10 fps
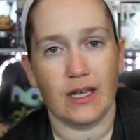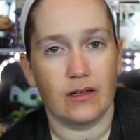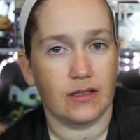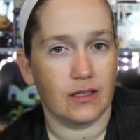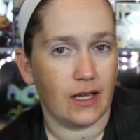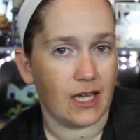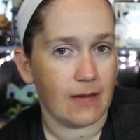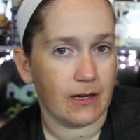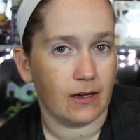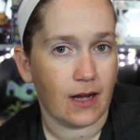Sanderson. They
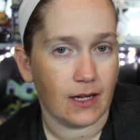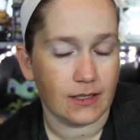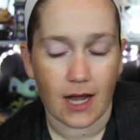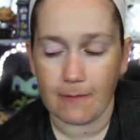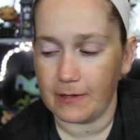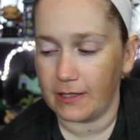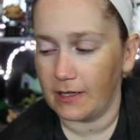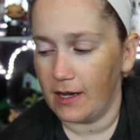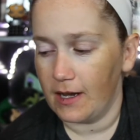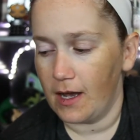came out on Hot
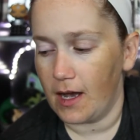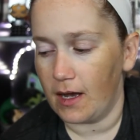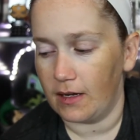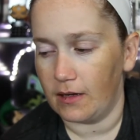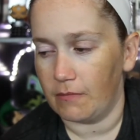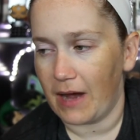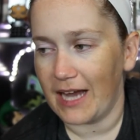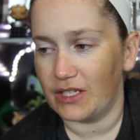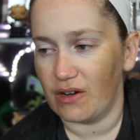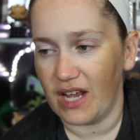Topic.
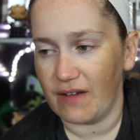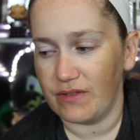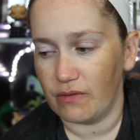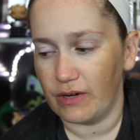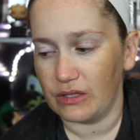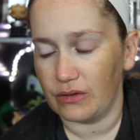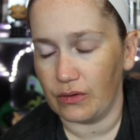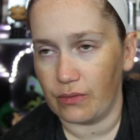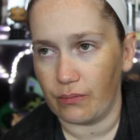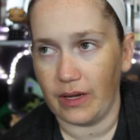I don't have the
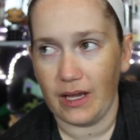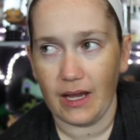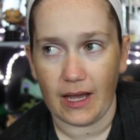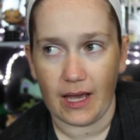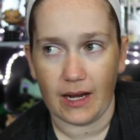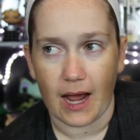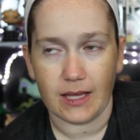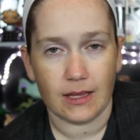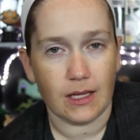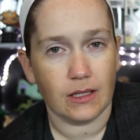original three, and
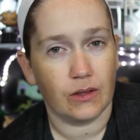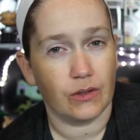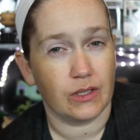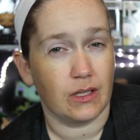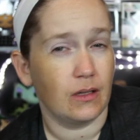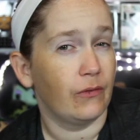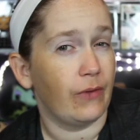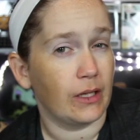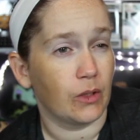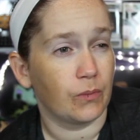I think they're still
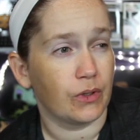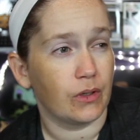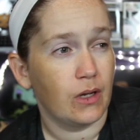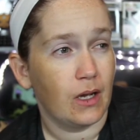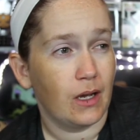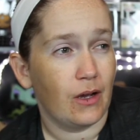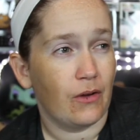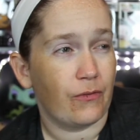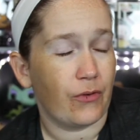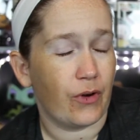available
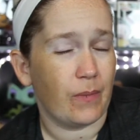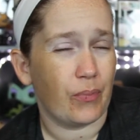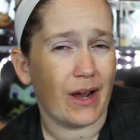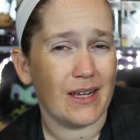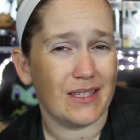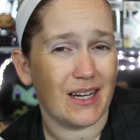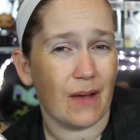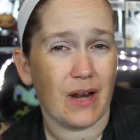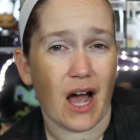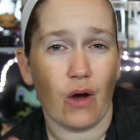for a price that
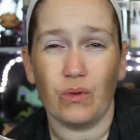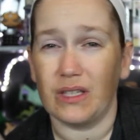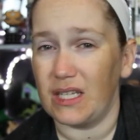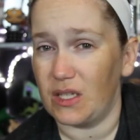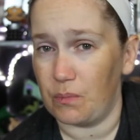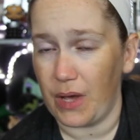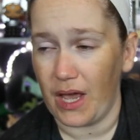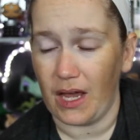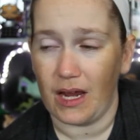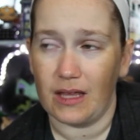I'm not willing to
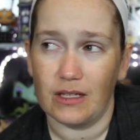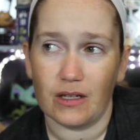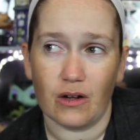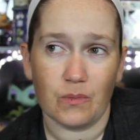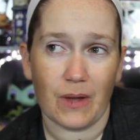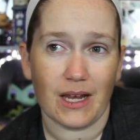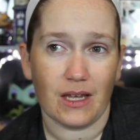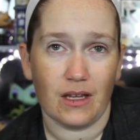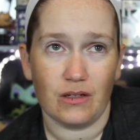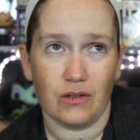pay. And this goes
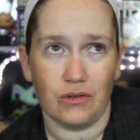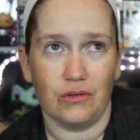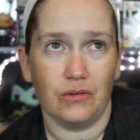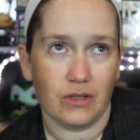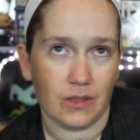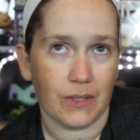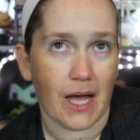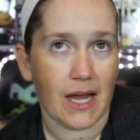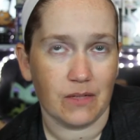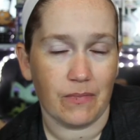back into
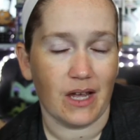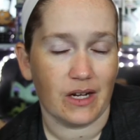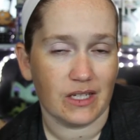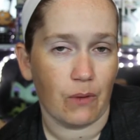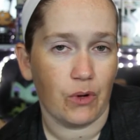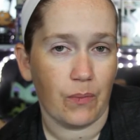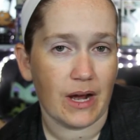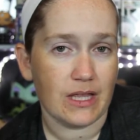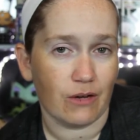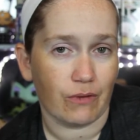supply and demand, because I will
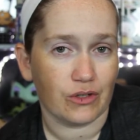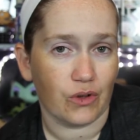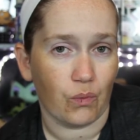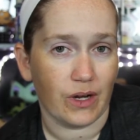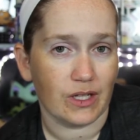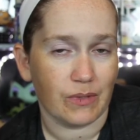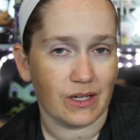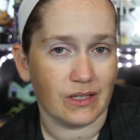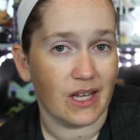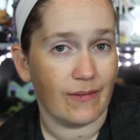buy the original ones,
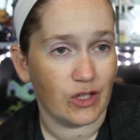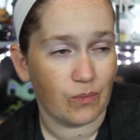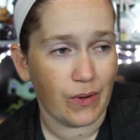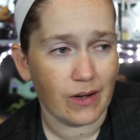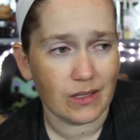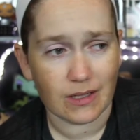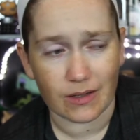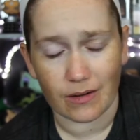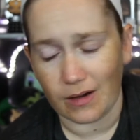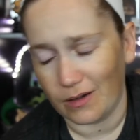because they have the spirit
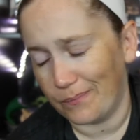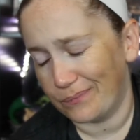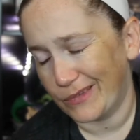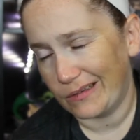sticker on them.